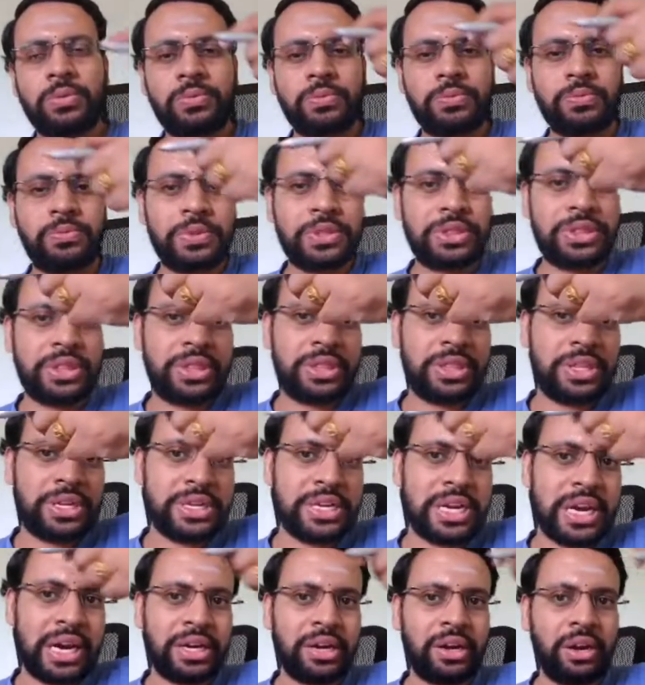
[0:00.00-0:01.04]
with the
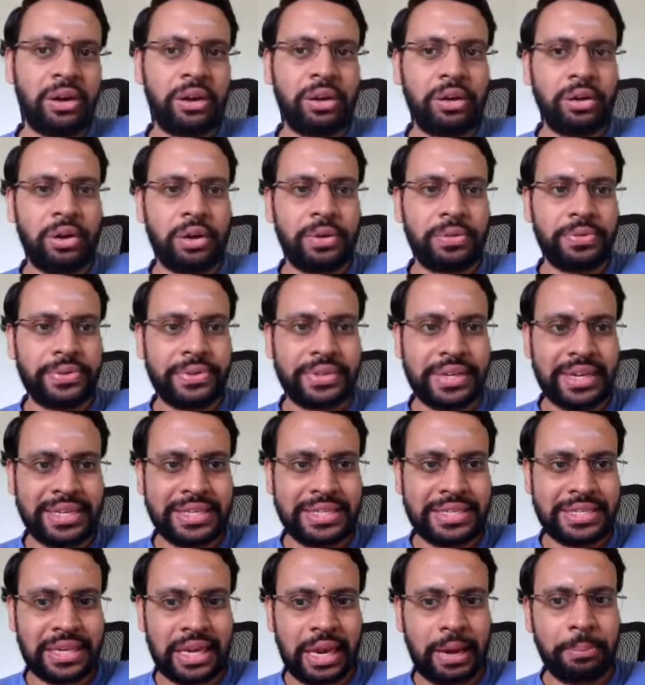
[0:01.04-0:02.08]
data of
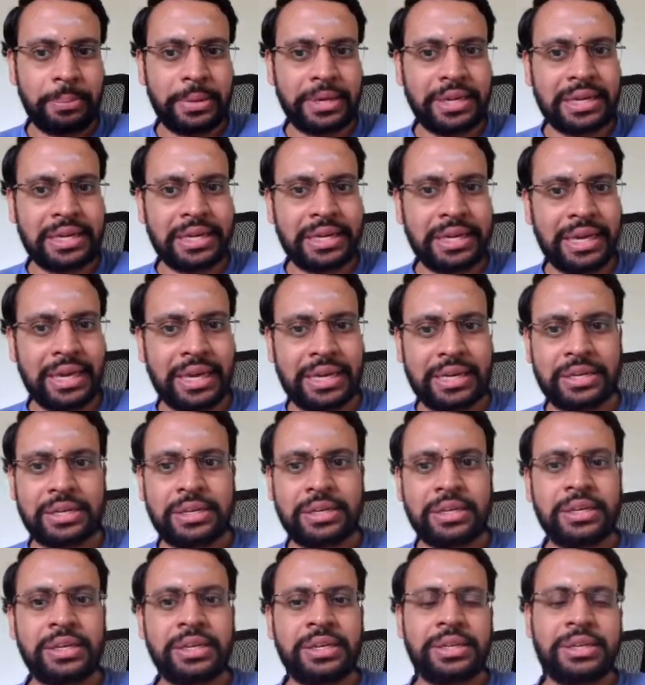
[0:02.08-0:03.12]
size capital N.
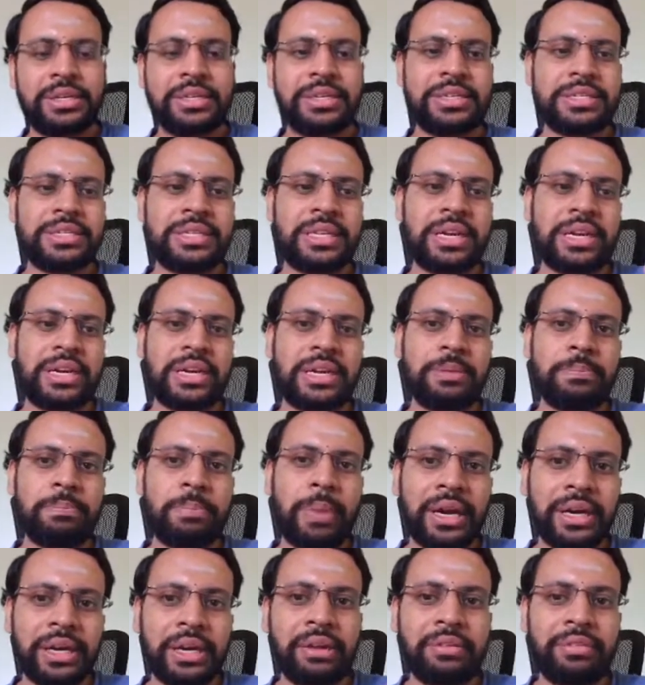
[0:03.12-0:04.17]
Is there any
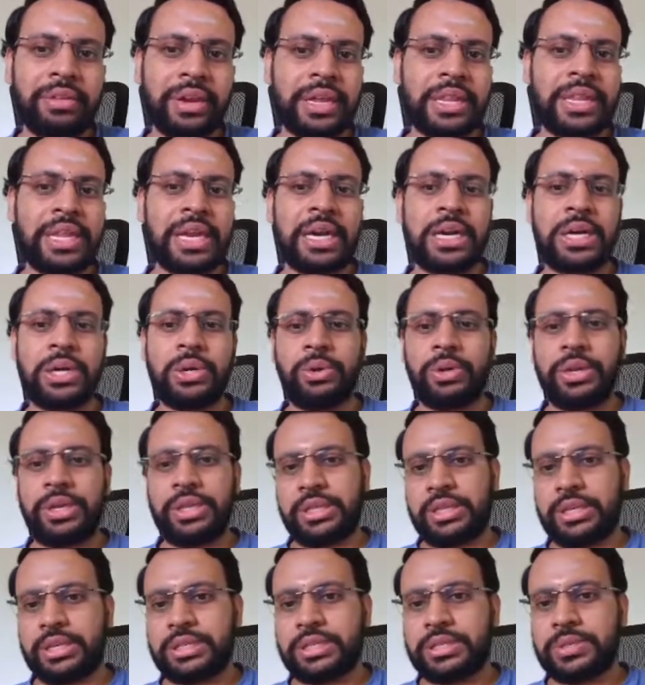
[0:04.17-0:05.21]
better way than
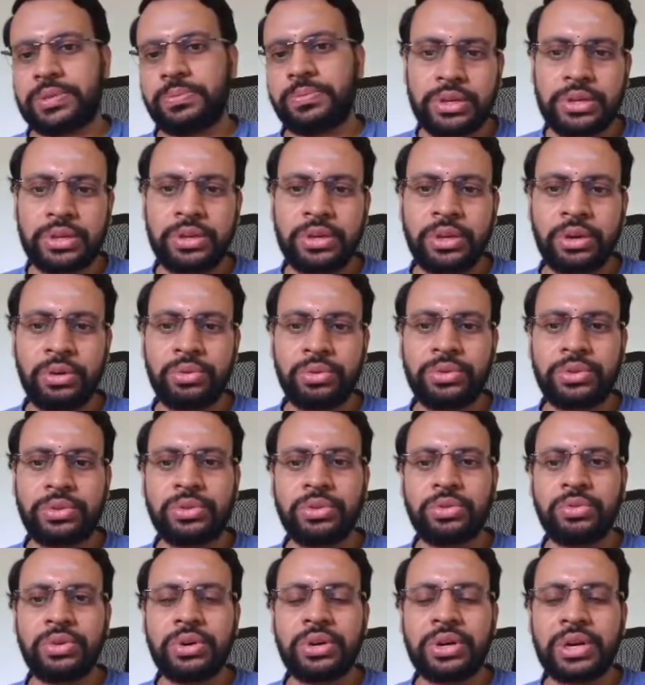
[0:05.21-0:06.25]
doing this? Now
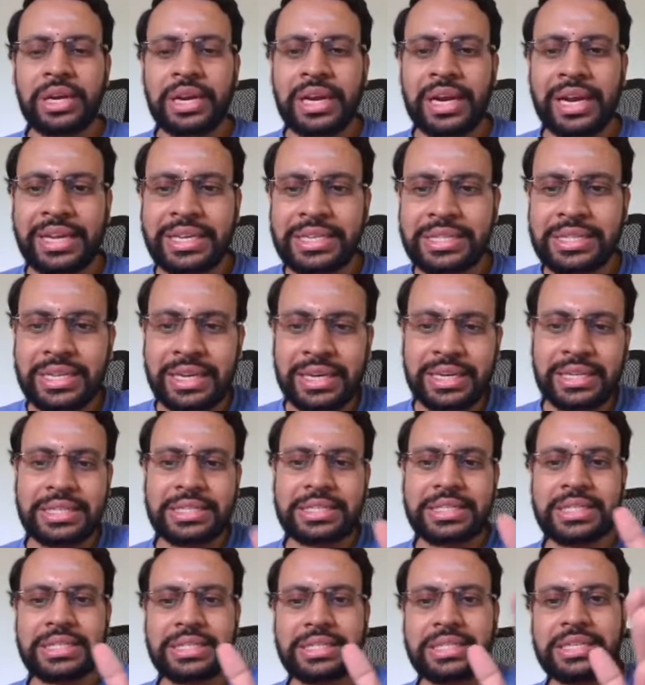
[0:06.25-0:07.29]
you would realize that
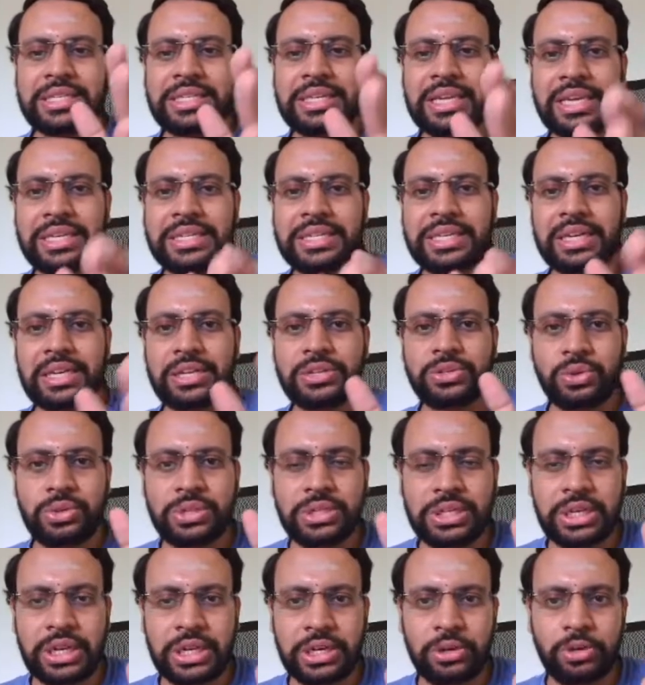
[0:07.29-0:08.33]
since this has an
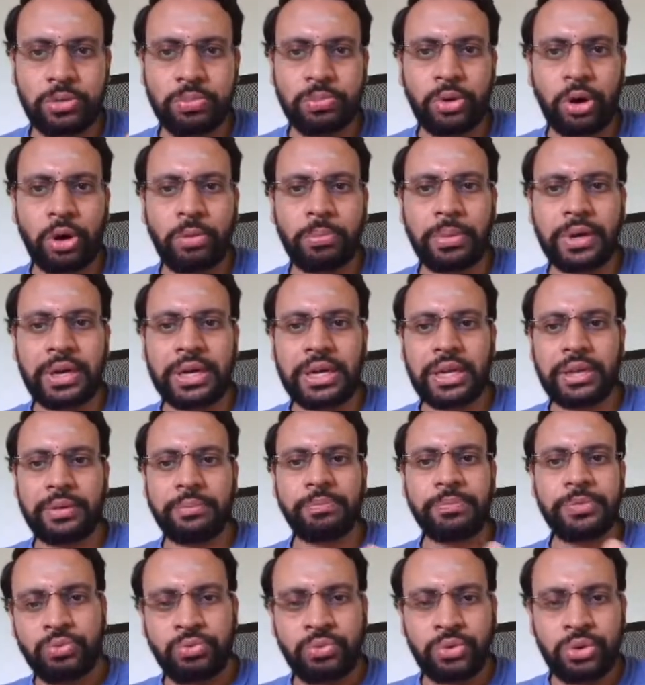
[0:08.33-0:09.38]
associative
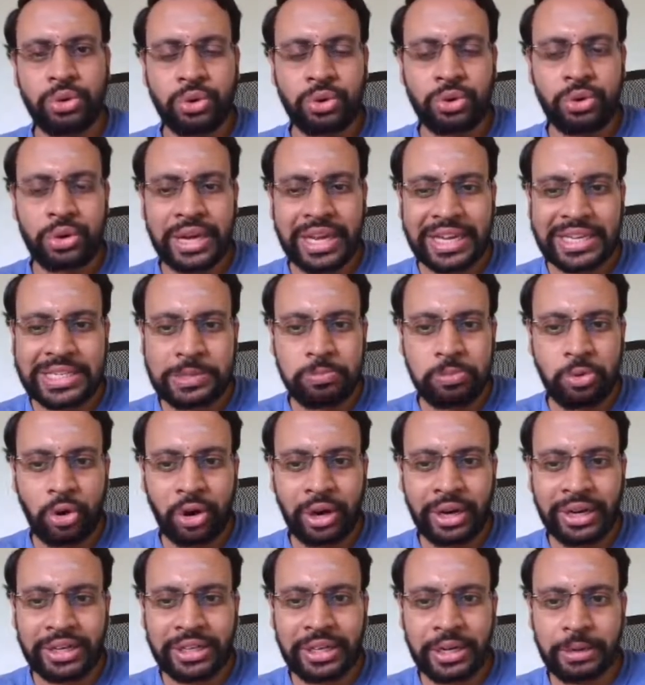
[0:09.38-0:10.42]
property, you could
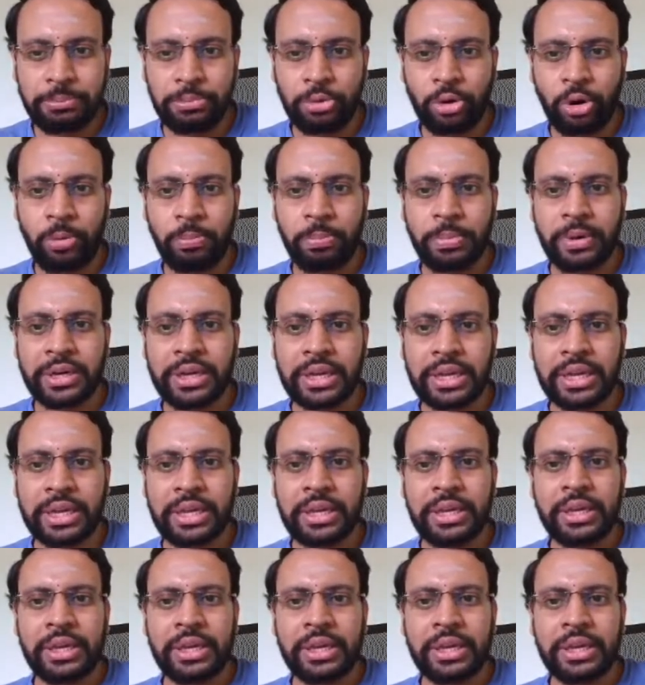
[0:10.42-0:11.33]
exploit that property